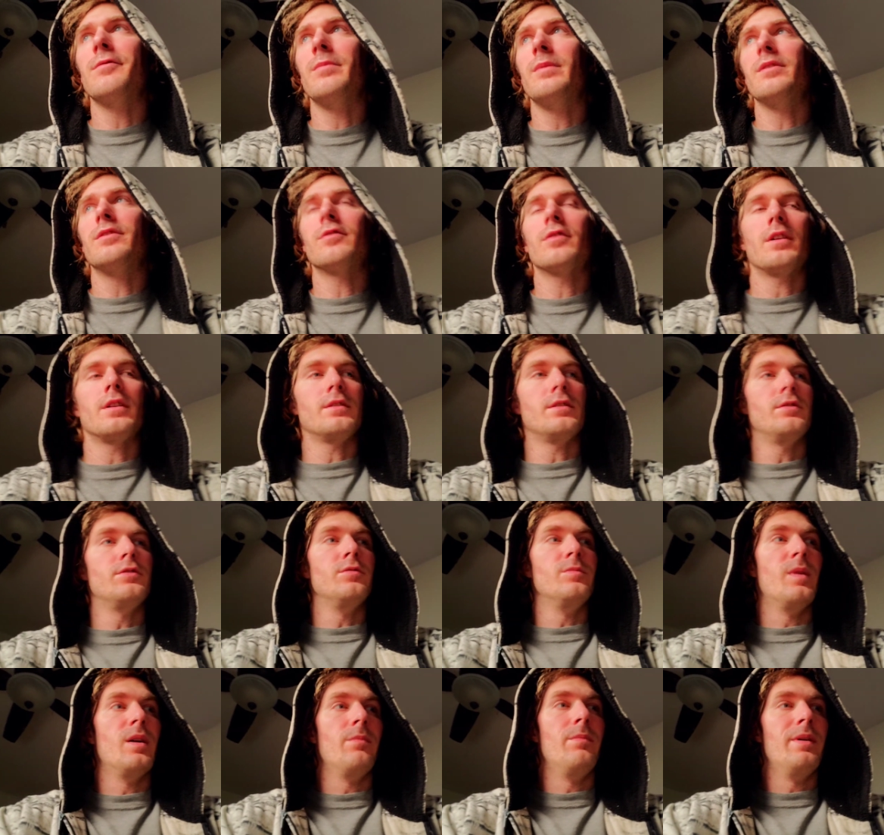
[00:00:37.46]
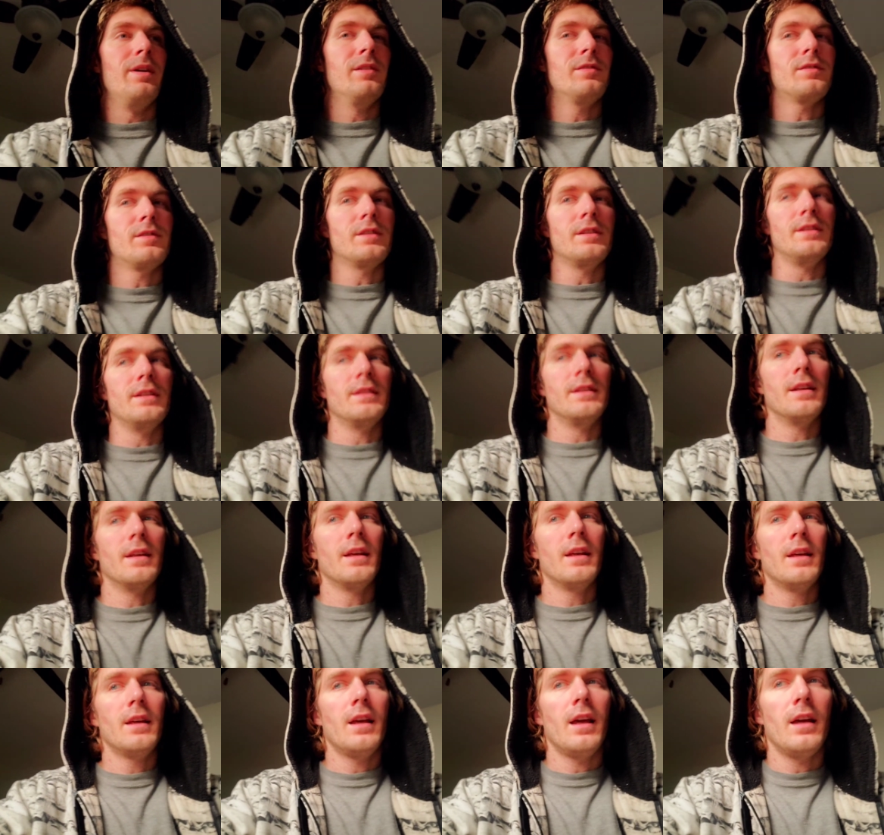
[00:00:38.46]
been trying to do my best to get
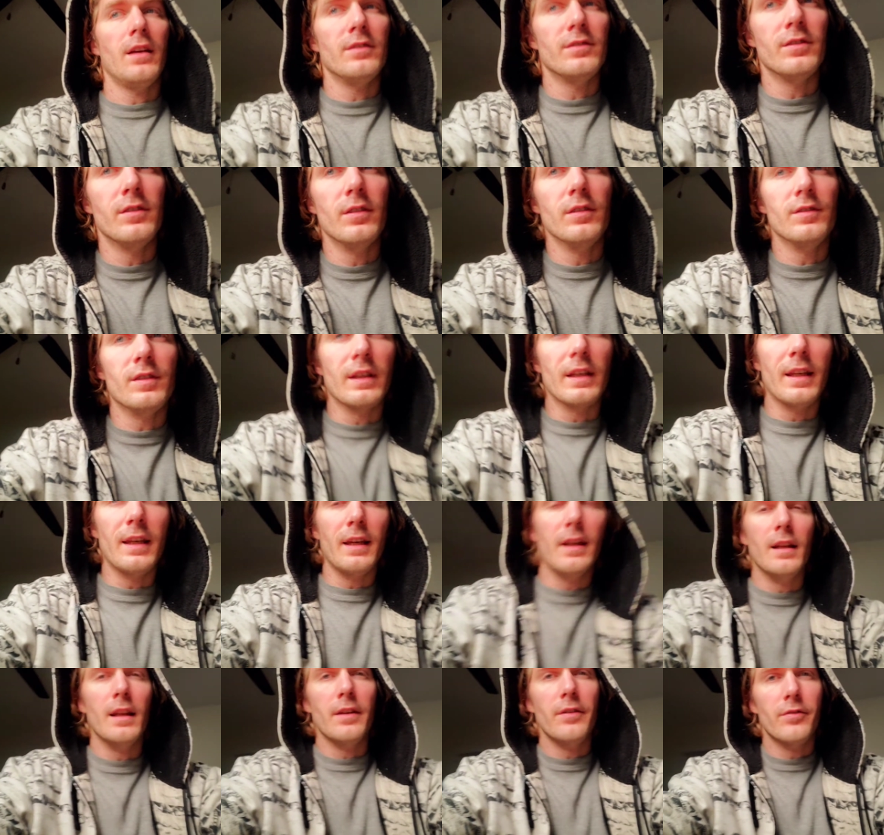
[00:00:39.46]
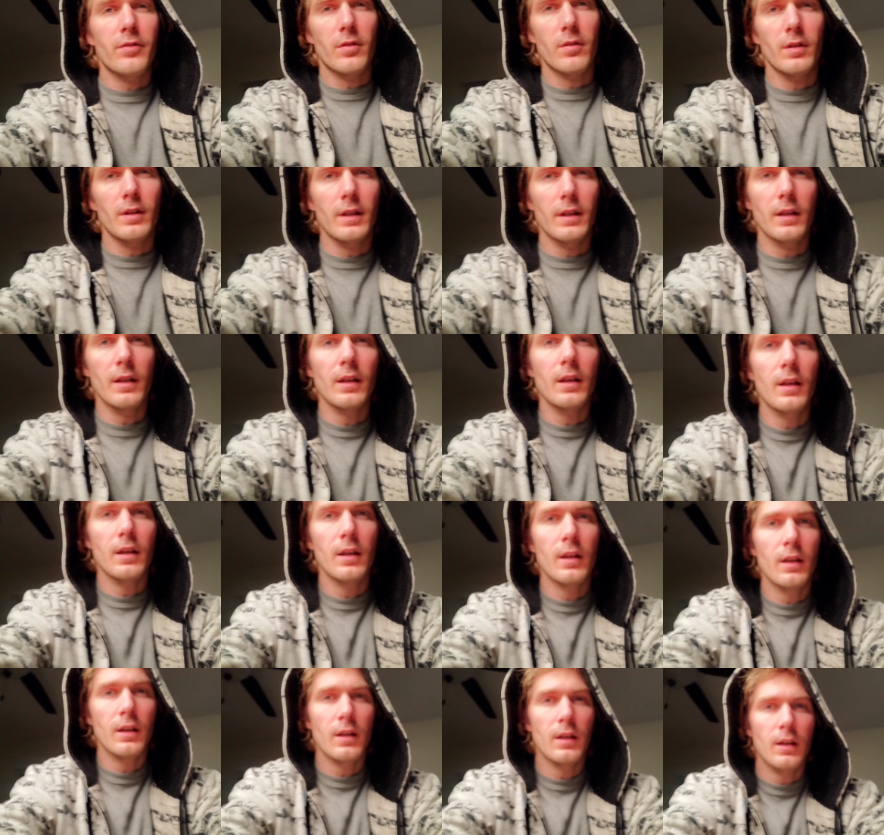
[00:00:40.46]
as good as I can at drawing.
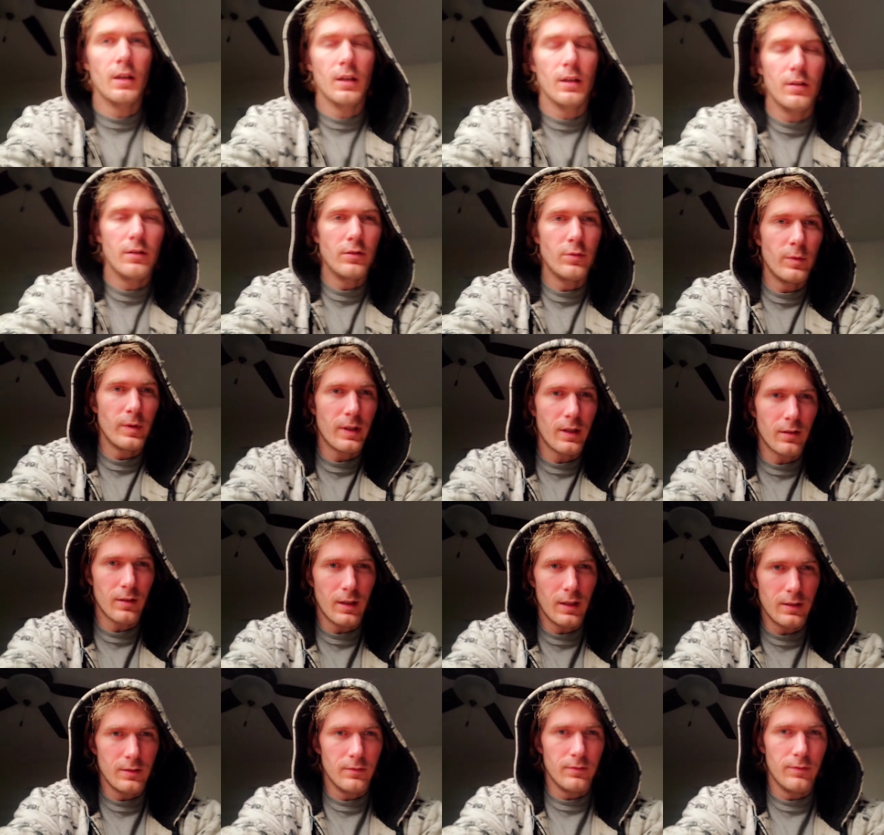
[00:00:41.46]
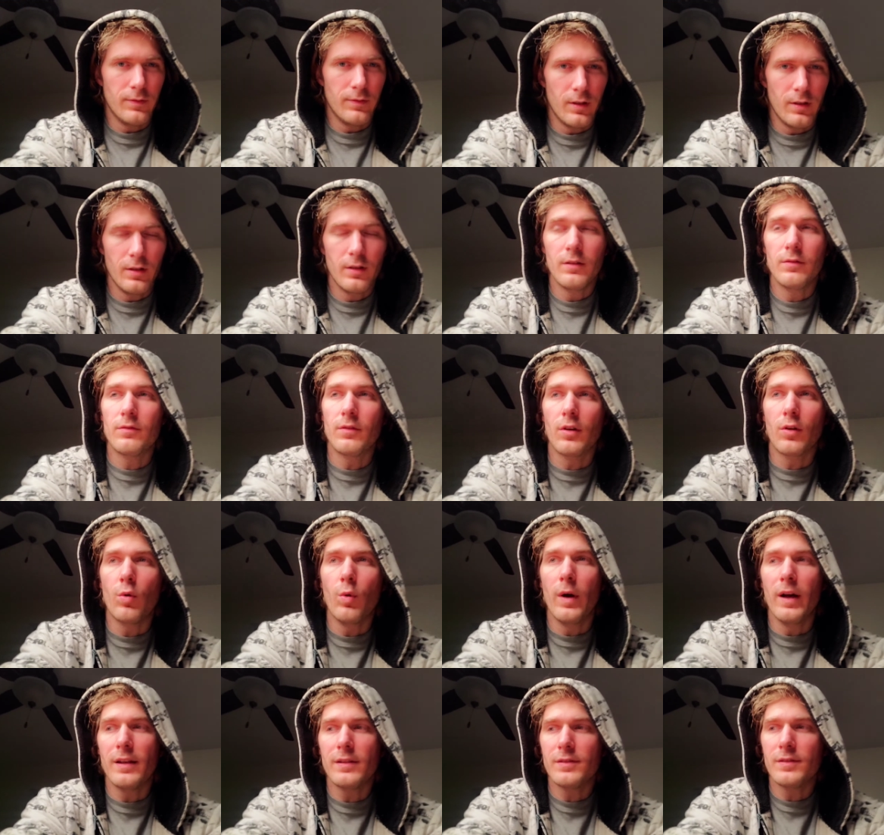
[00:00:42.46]
Doing a lot of
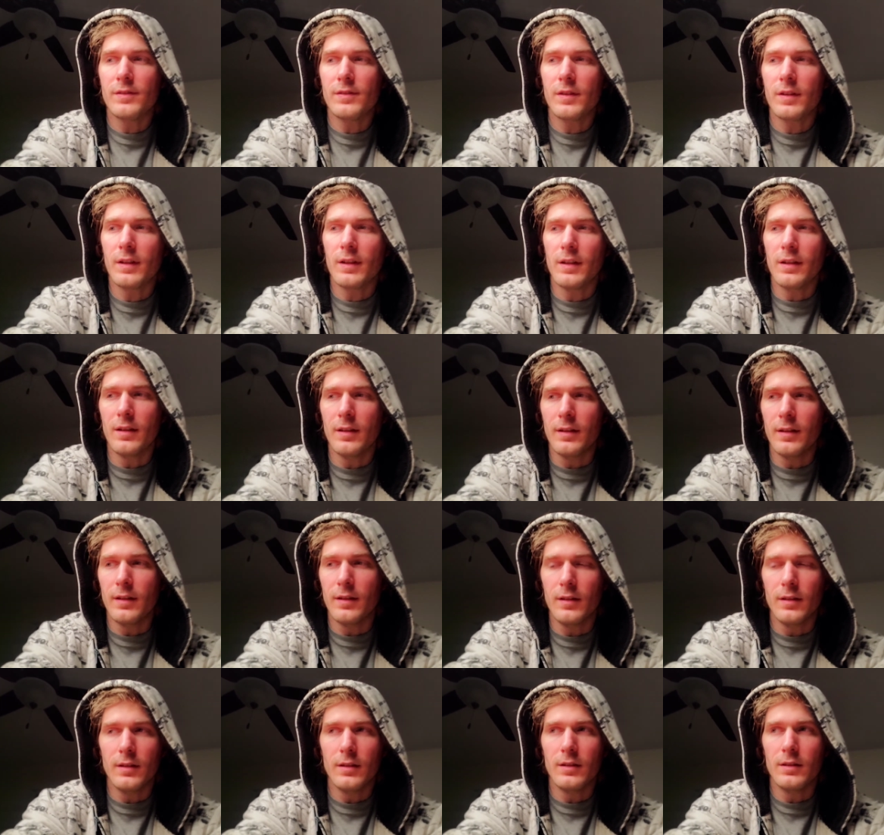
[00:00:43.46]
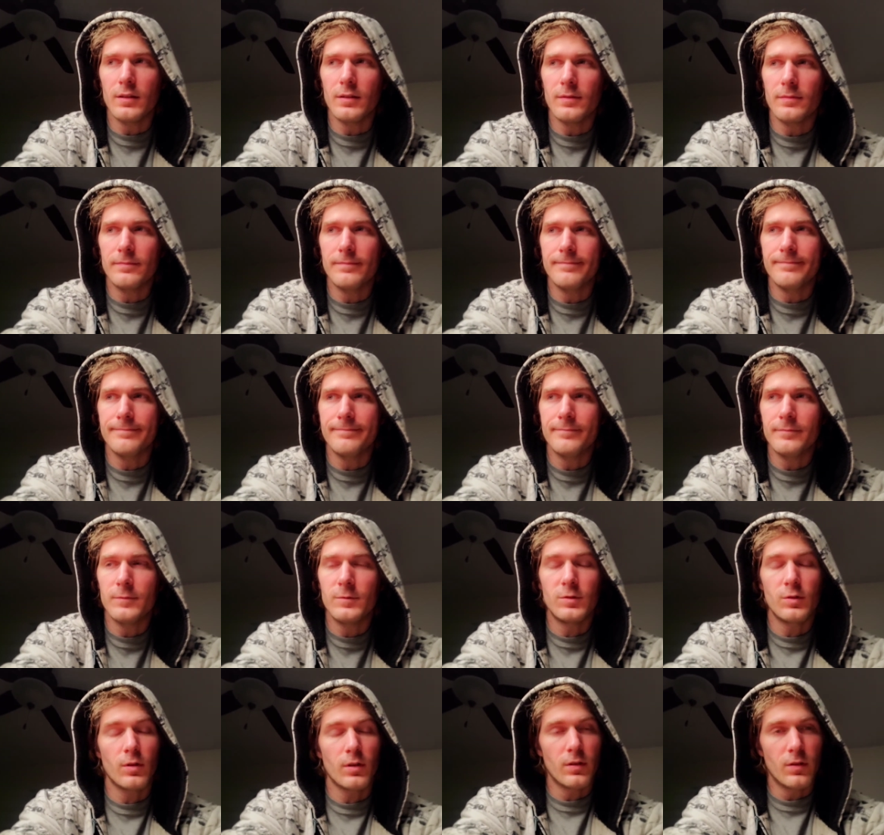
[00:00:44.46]
requests and uh,
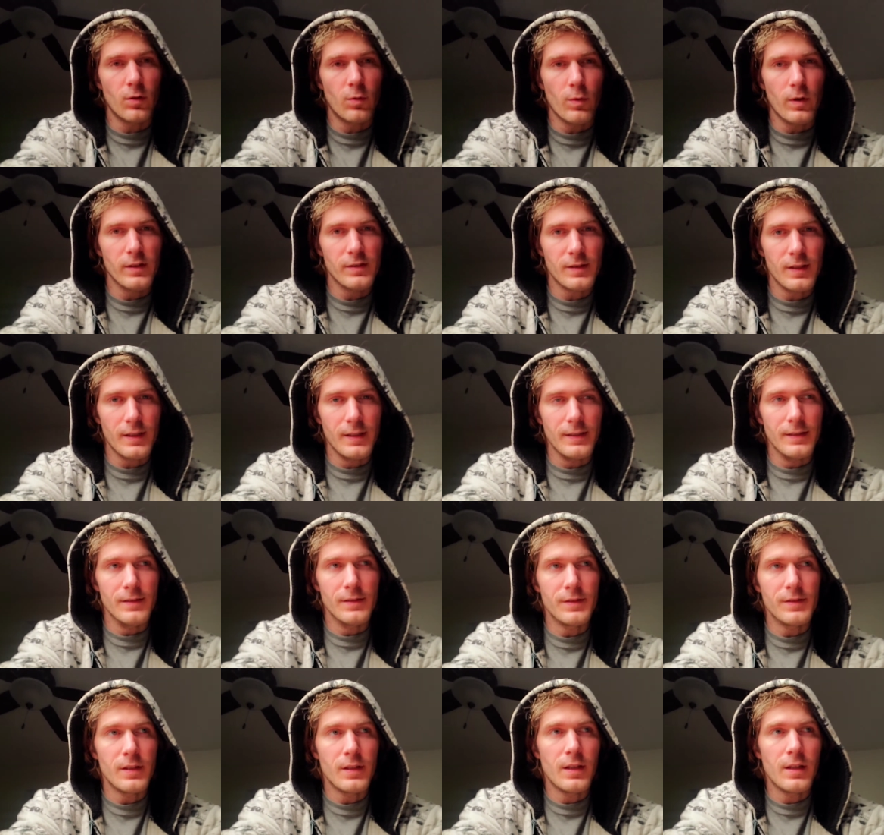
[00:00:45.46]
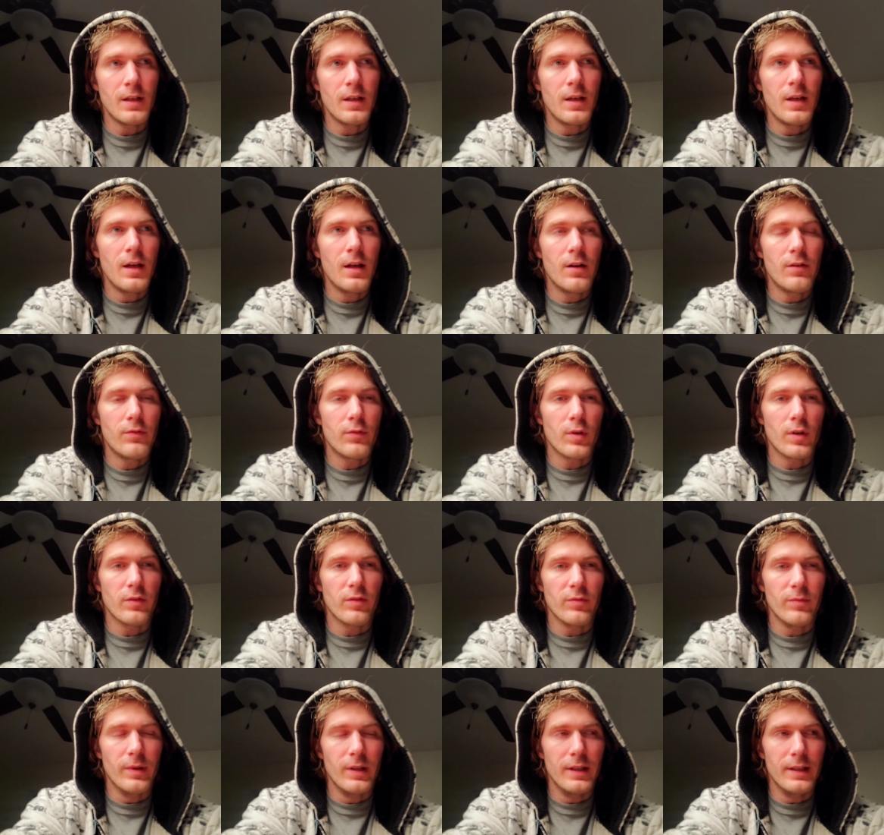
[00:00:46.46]
drawing requests, that is, for
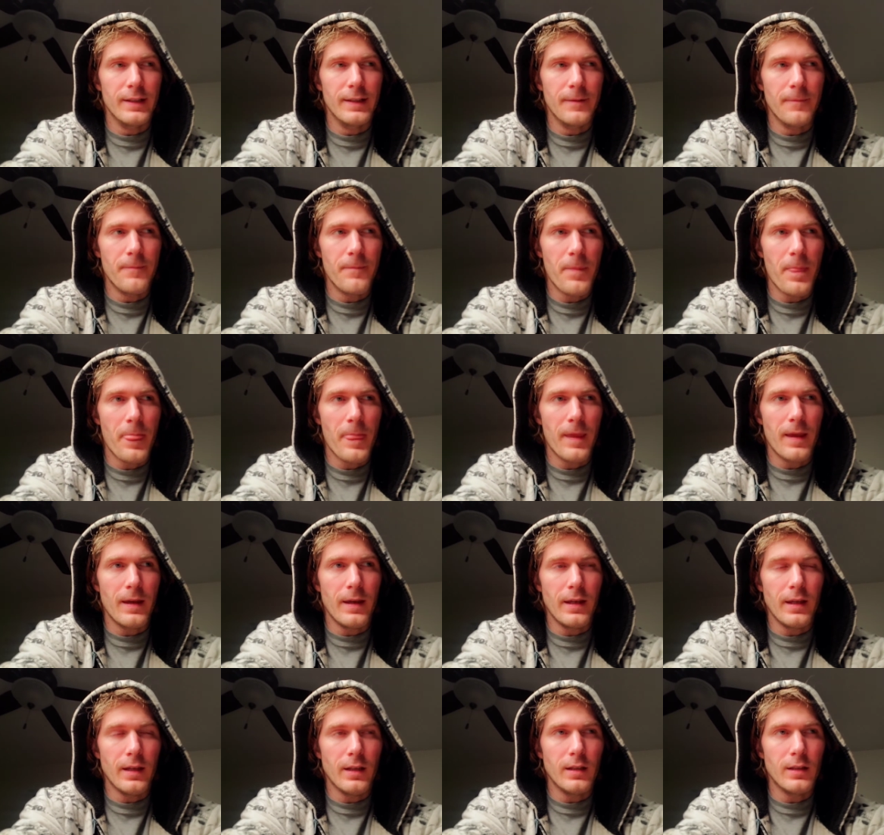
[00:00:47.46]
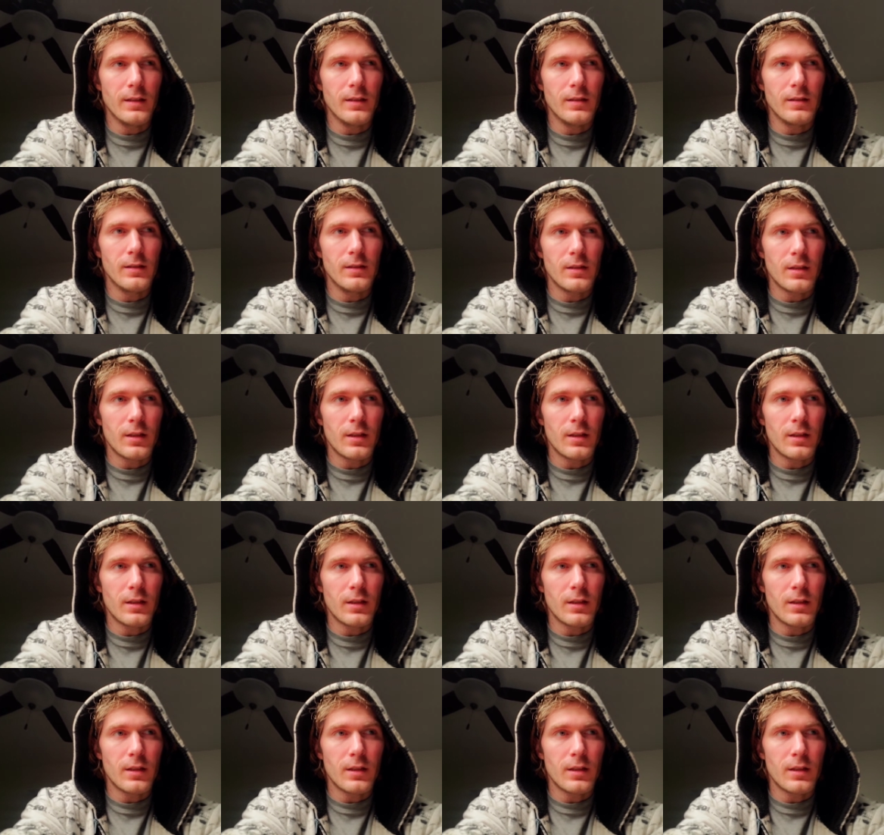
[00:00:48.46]
everybody. And